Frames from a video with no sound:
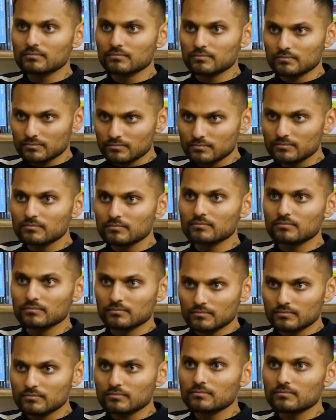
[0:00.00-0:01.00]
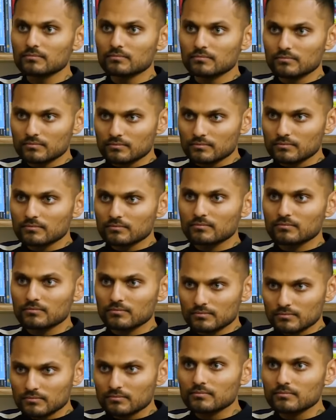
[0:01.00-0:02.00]
accumbens or the
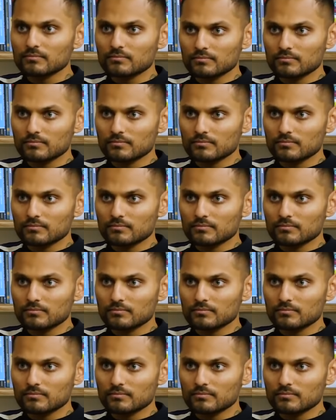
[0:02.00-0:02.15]
pleasure